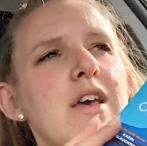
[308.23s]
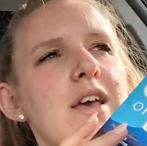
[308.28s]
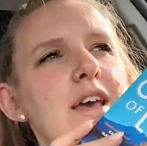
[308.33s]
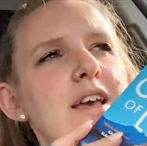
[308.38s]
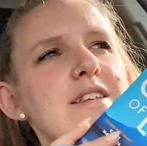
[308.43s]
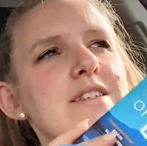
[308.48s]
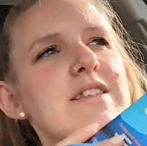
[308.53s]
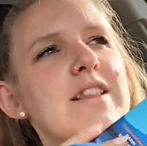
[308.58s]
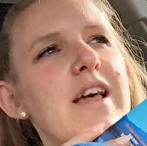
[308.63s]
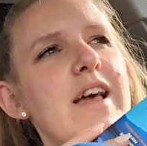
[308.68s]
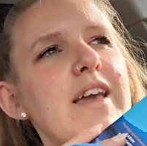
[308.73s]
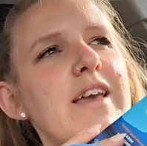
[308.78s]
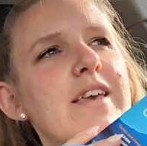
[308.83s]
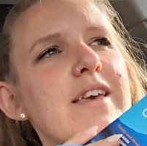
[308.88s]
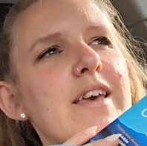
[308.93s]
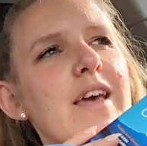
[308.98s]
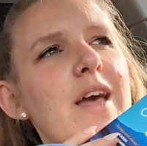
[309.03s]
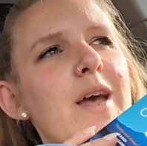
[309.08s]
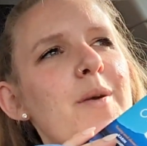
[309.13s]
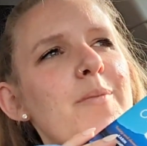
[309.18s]
It's
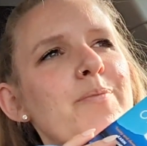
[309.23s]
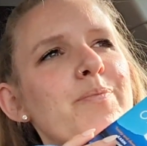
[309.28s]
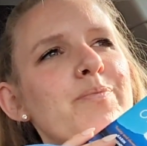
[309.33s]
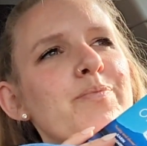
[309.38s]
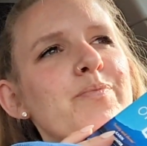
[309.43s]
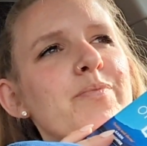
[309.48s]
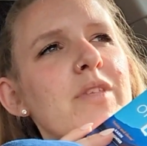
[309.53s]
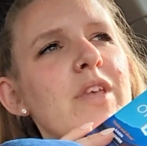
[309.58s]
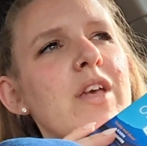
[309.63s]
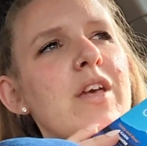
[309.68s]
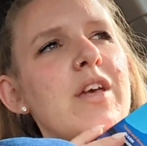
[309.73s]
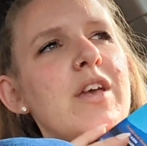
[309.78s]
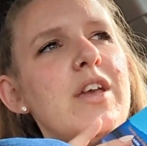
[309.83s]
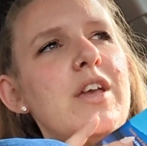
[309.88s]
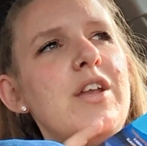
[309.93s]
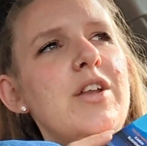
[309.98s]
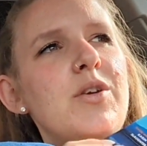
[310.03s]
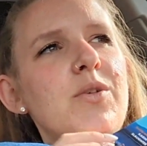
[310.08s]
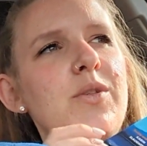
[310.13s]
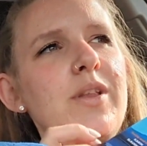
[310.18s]
like,
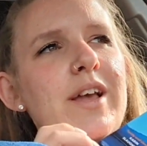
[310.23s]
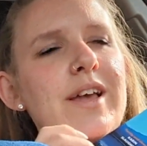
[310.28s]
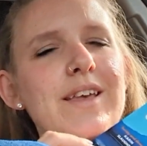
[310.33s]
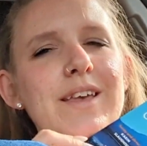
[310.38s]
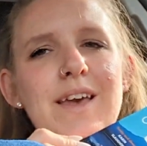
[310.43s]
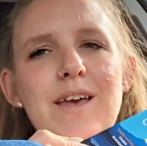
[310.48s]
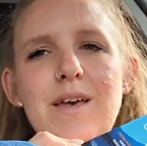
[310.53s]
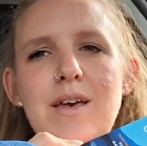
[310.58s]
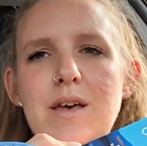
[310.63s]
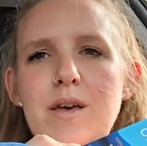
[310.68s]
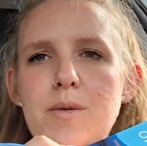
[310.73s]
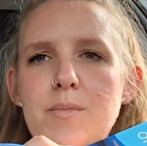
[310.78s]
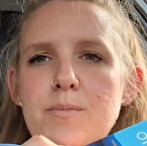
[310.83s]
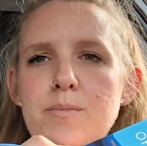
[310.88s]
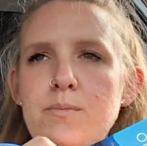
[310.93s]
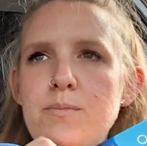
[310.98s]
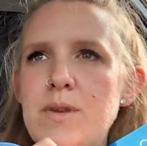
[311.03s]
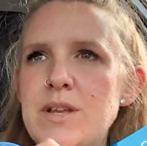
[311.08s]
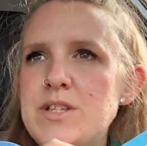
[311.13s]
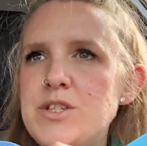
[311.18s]
you know, like
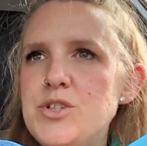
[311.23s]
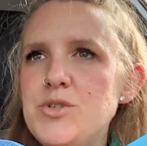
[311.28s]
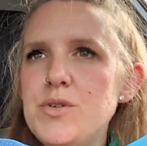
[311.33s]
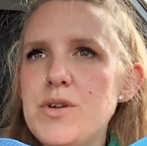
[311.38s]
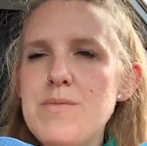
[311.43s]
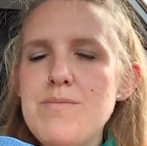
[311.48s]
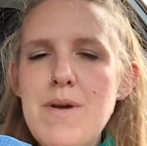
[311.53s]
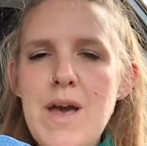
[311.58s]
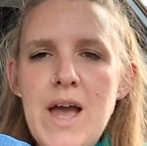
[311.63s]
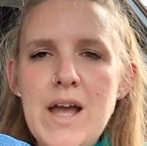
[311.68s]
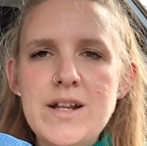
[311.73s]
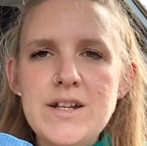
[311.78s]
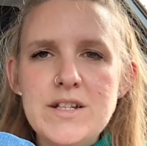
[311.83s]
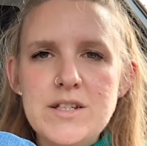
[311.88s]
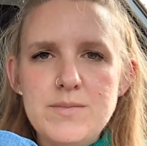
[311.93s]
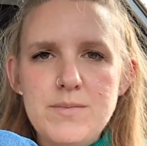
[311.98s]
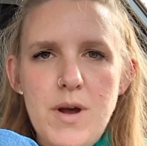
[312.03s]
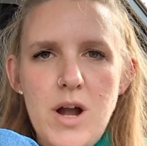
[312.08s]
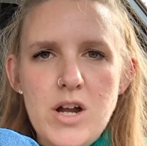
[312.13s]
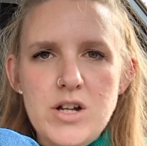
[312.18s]
Mystery
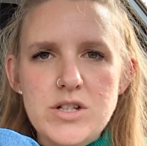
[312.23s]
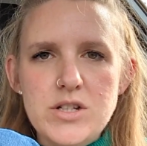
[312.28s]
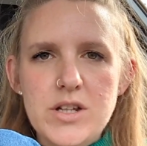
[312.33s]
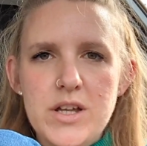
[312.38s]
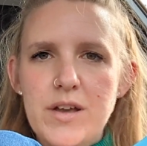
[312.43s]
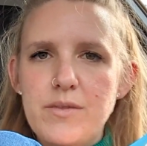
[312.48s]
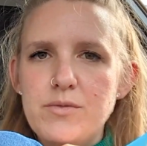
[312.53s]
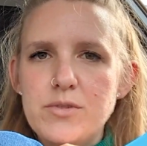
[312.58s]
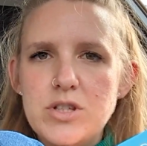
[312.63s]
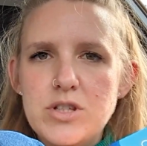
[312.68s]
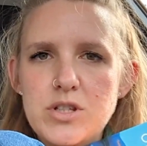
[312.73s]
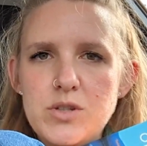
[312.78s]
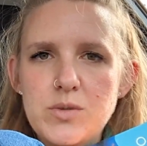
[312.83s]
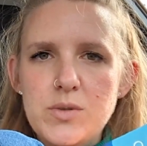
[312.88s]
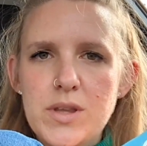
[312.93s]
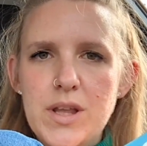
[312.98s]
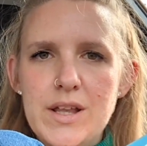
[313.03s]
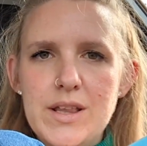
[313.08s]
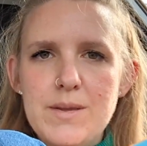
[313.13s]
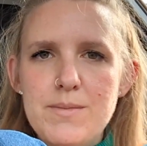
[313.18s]
Madness March, like everyone's
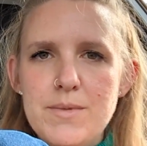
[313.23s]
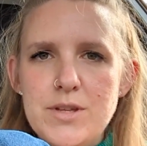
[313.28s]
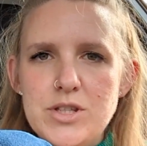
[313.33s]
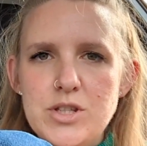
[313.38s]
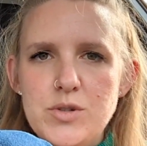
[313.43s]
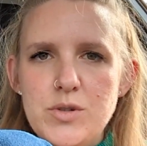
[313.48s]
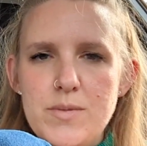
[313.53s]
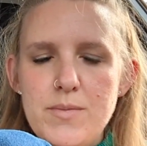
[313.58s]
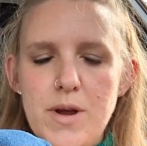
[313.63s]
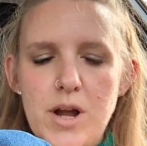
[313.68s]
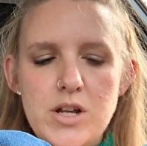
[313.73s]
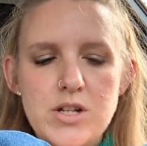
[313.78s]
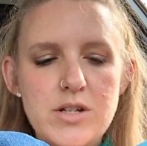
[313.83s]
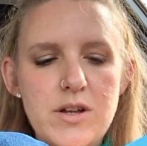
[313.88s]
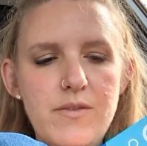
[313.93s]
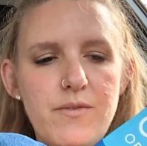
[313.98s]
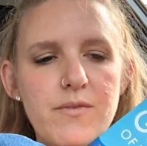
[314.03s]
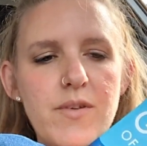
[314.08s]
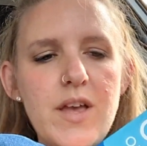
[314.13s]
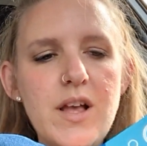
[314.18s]
doing like the Mystery March.
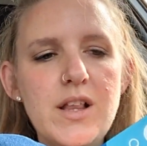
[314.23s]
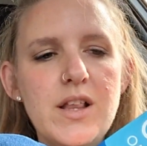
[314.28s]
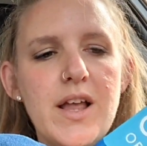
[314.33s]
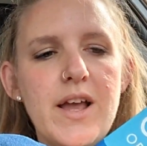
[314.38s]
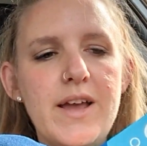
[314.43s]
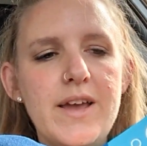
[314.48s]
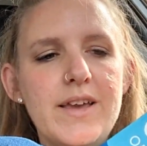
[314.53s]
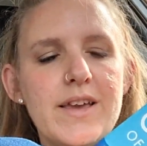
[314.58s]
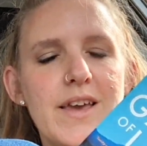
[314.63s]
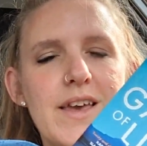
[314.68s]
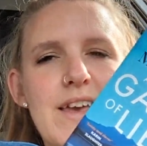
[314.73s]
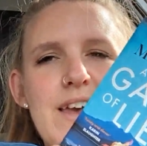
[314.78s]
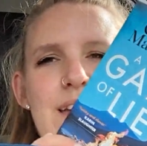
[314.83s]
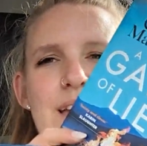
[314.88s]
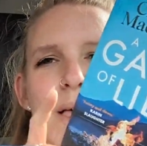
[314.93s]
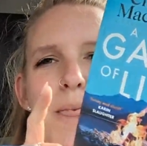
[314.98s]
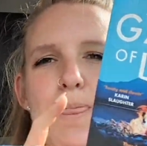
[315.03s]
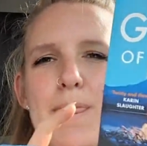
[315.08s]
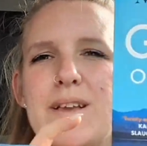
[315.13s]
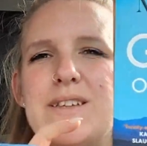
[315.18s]
I feel like
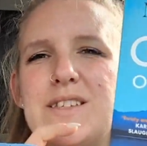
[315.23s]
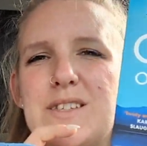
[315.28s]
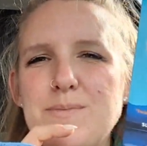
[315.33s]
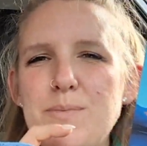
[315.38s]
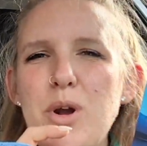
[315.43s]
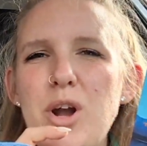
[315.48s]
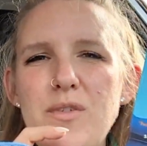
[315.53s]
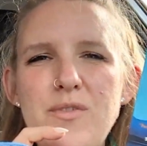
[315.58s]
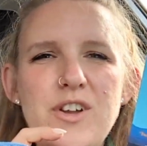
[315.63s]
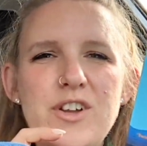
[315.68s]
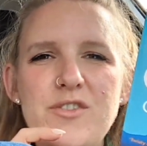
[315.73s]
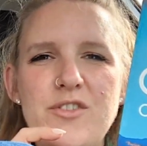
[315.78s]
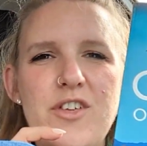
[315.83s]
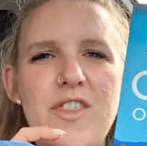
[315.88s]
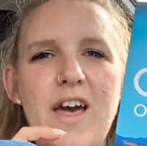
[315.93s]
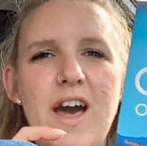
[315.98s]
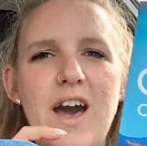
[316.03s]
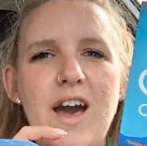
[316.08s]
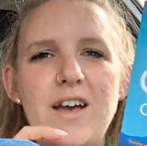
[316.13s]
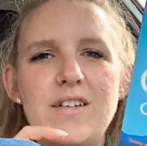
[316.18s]
this is perfect for
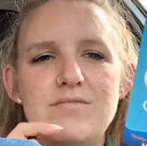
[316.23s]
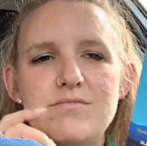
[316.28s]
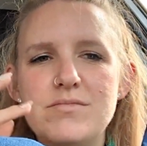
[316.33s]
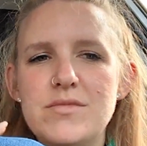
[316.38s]
that.